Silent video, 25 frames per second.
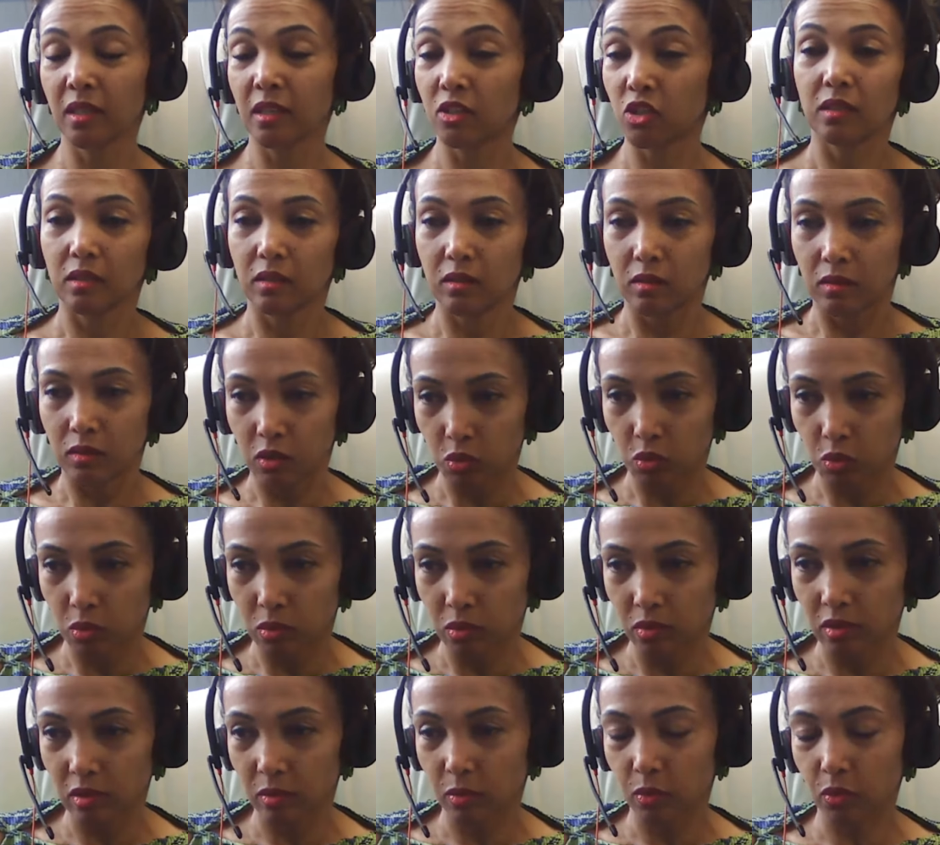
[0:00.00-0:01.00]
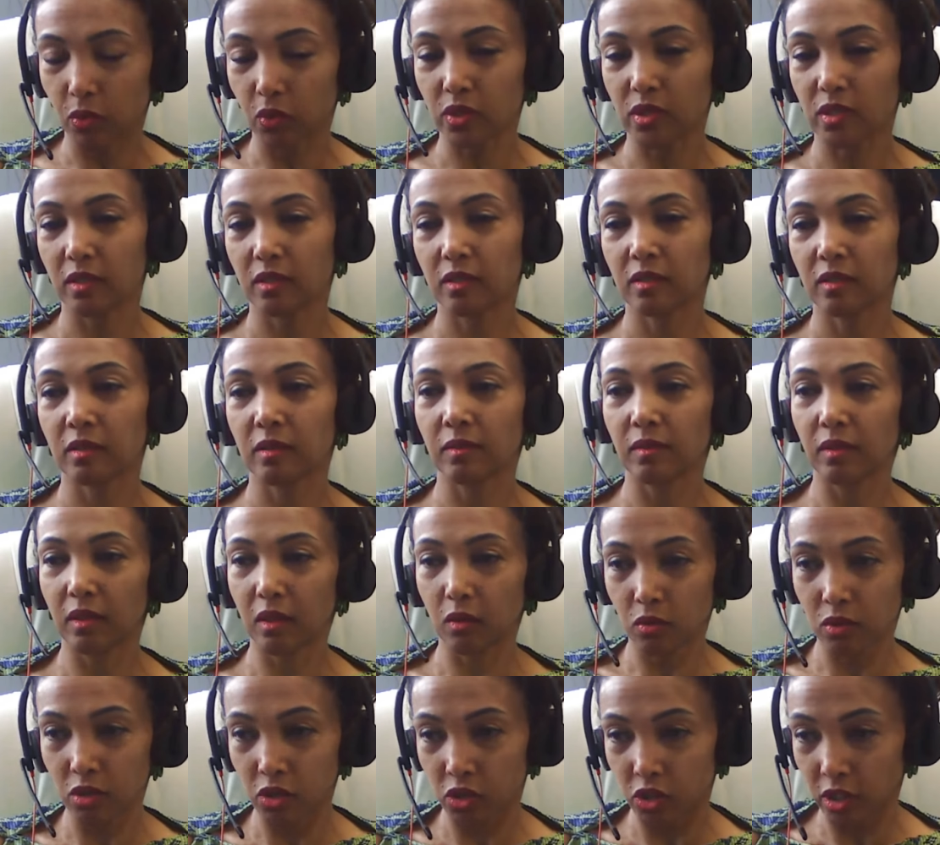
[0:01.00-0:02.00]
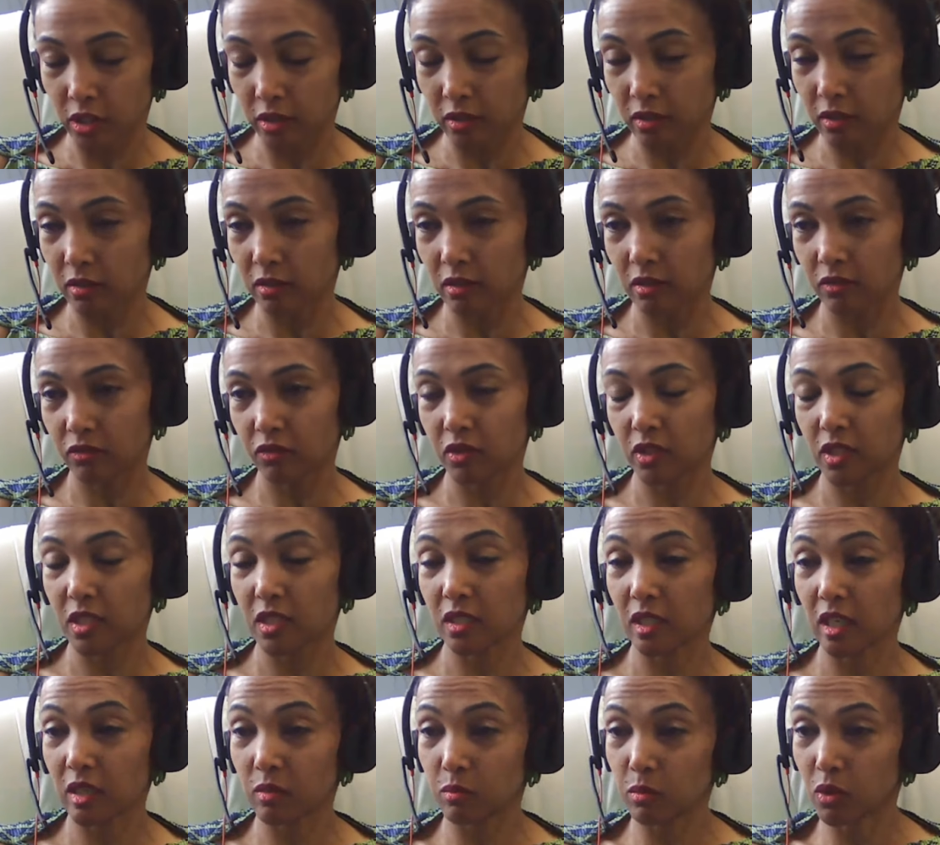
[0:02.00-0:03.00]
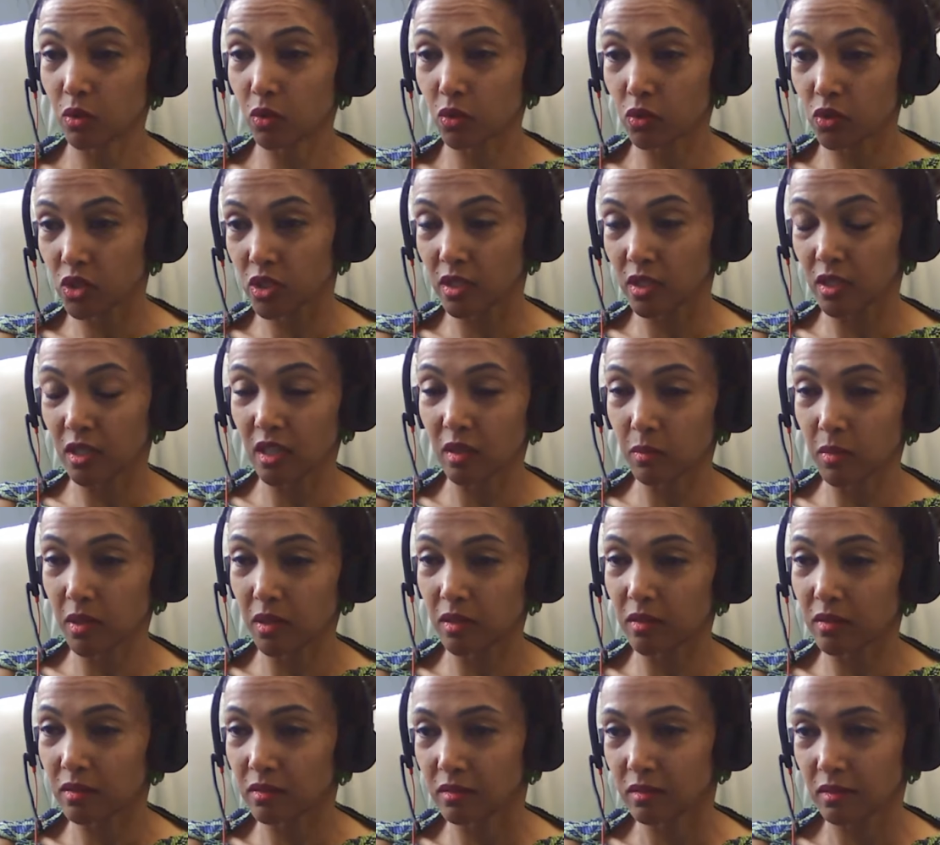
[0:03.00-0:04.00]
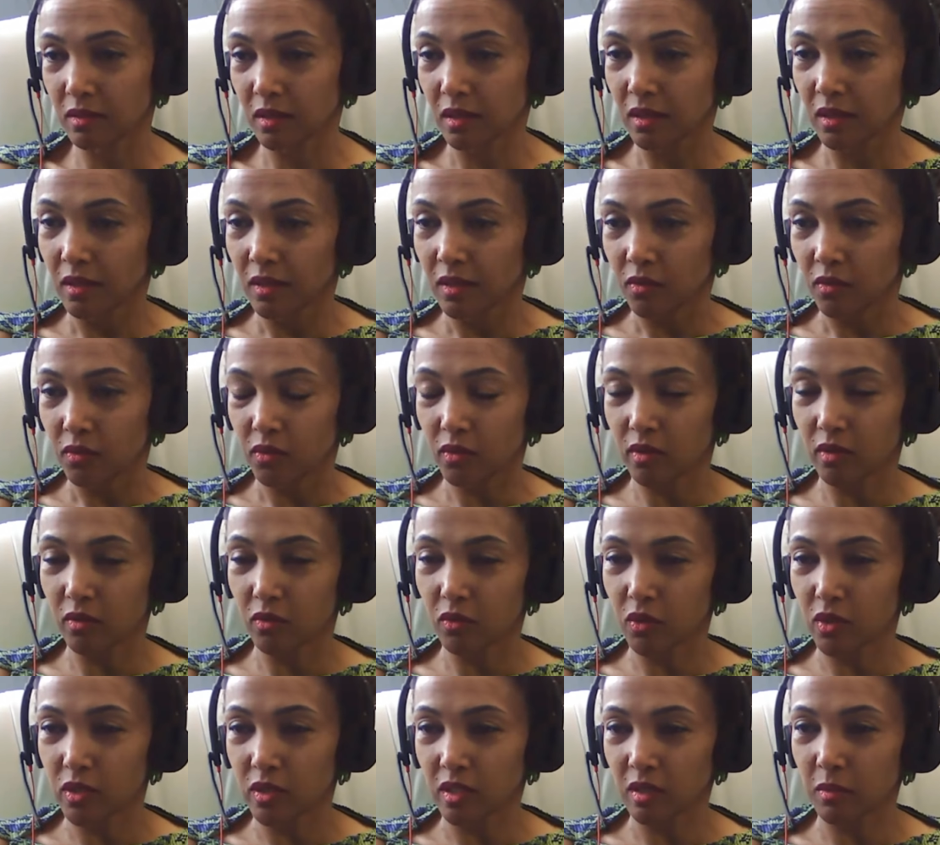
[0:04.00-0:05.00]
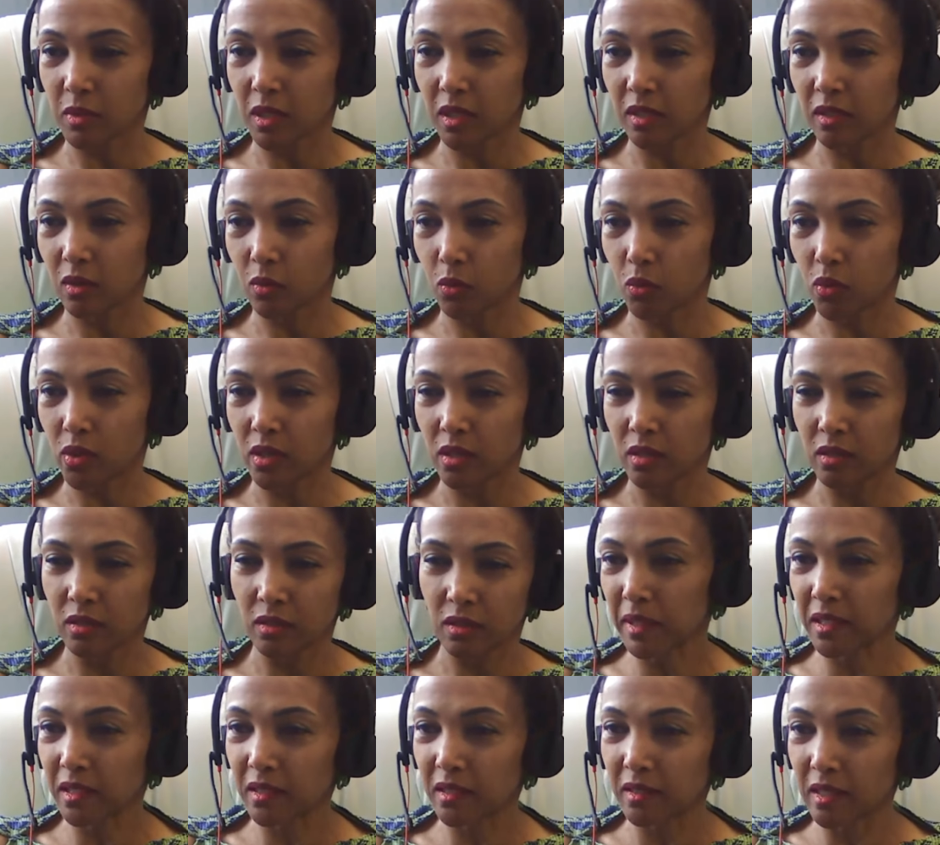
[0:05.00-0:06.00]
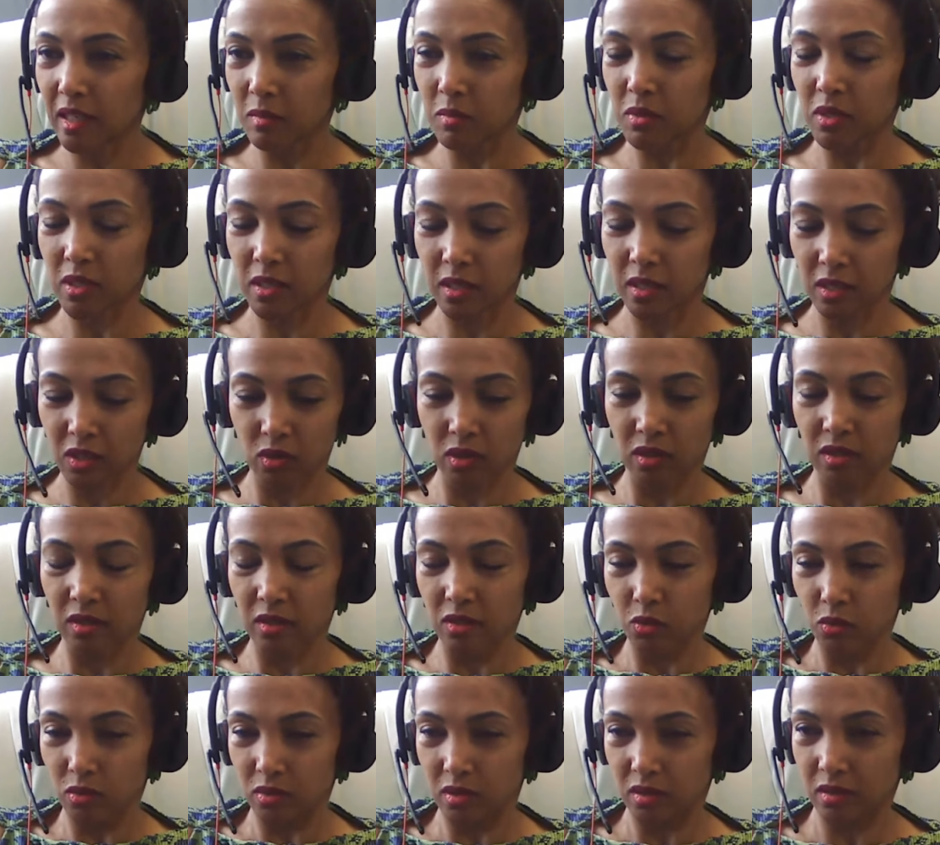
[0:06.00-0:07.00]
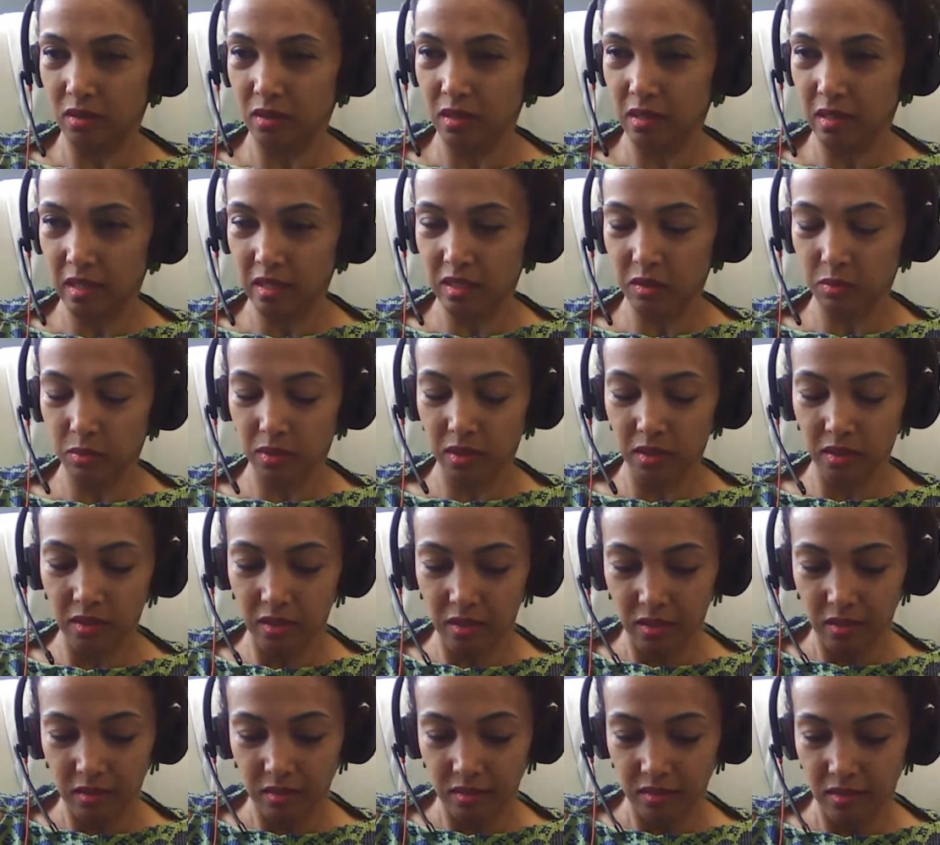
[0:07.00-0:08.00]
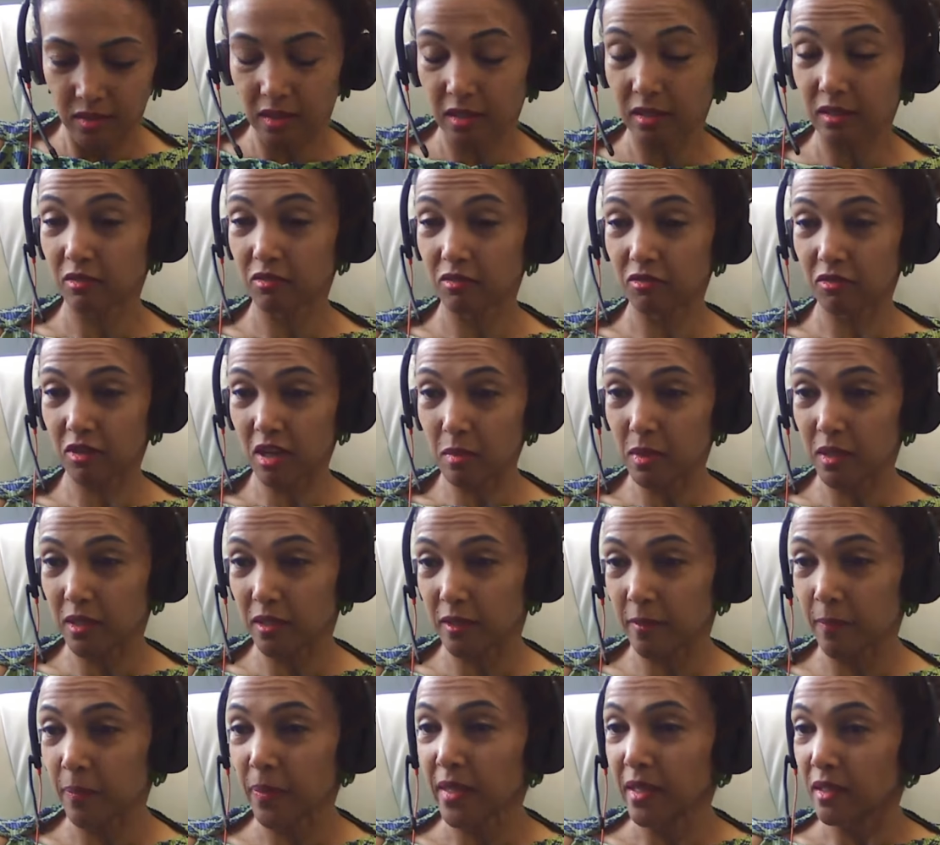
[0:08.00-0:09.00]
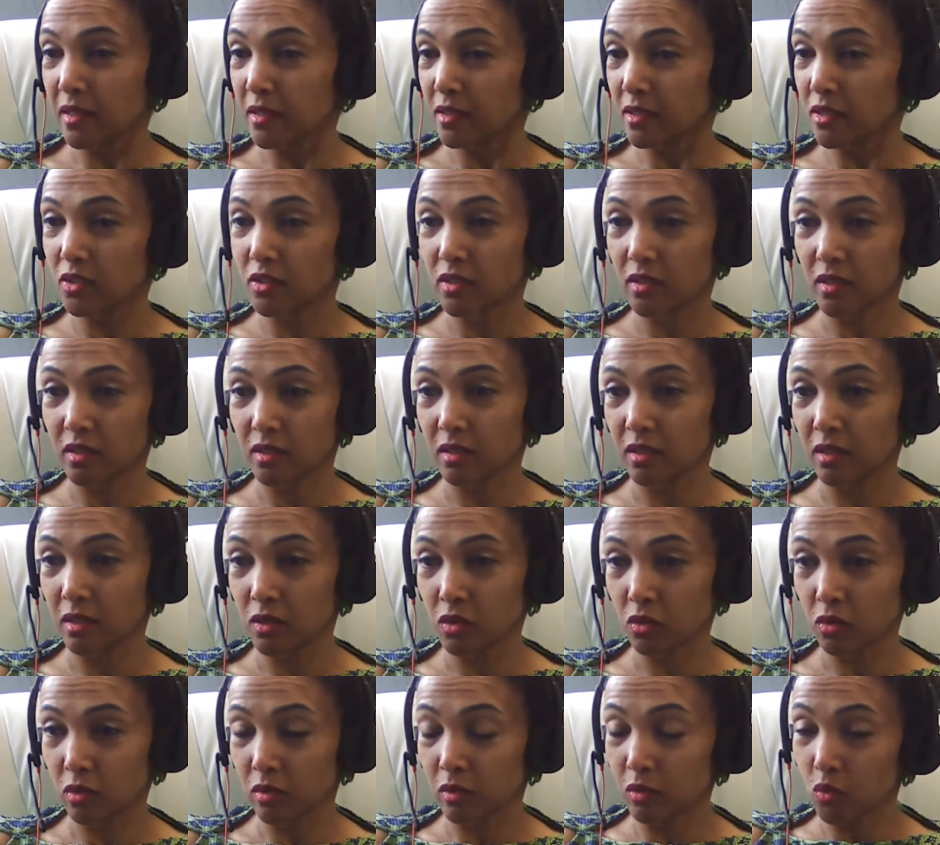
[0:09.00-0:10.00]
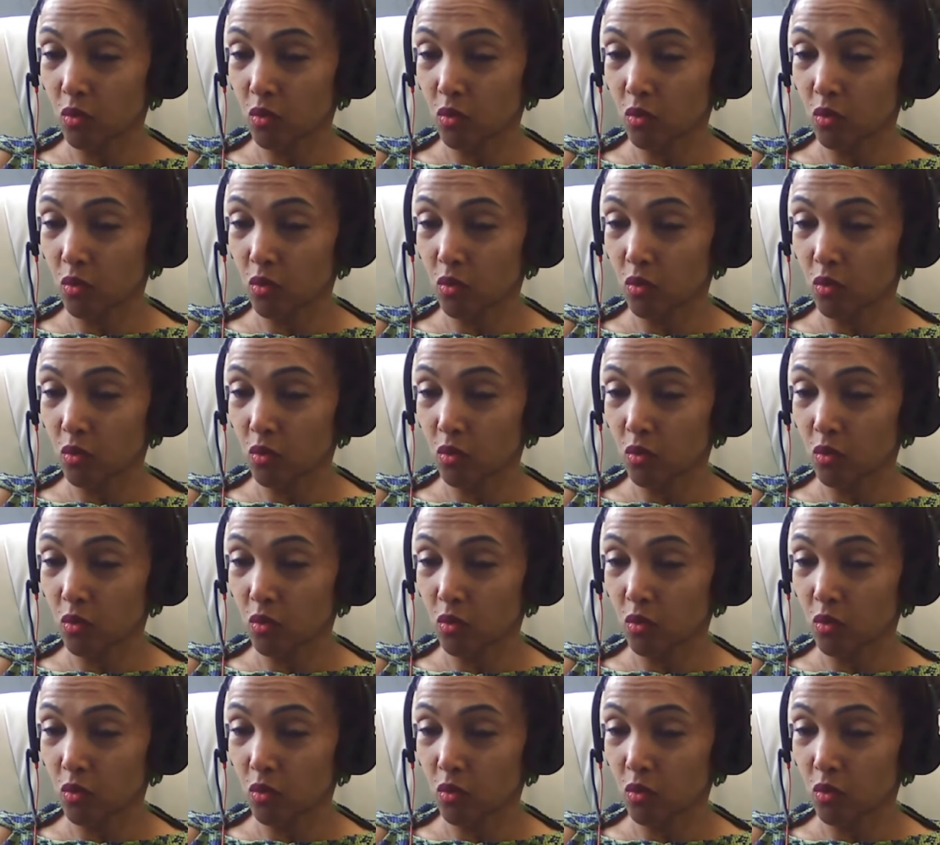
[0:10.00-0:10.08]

She will do the process. They will reject her the first time because she came and divorced him right away. By the time she actually is with her real husband and start a family, she's 30 years old.